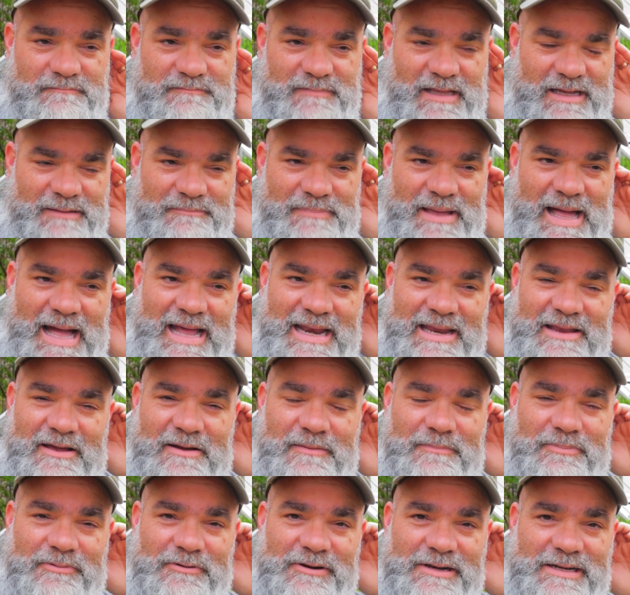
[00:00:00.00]
like
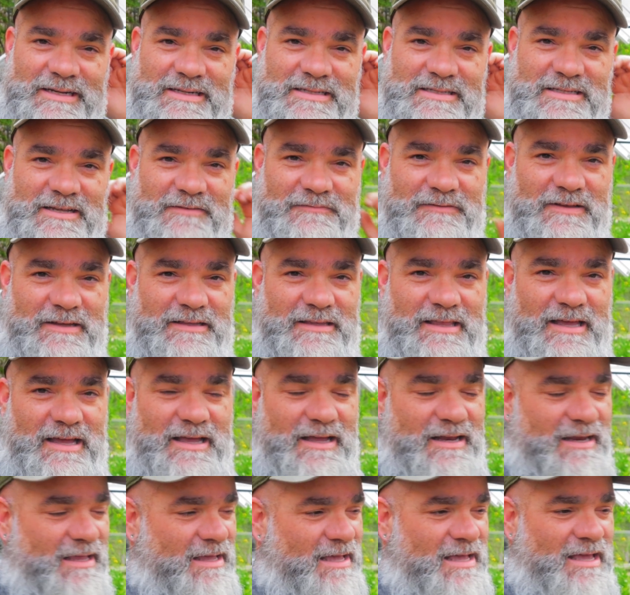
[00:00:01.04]
patio bricks, stuff like
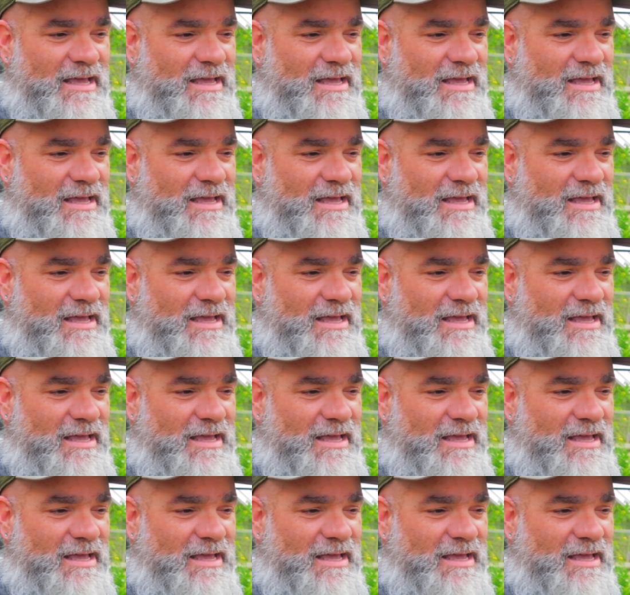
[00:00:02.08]
that.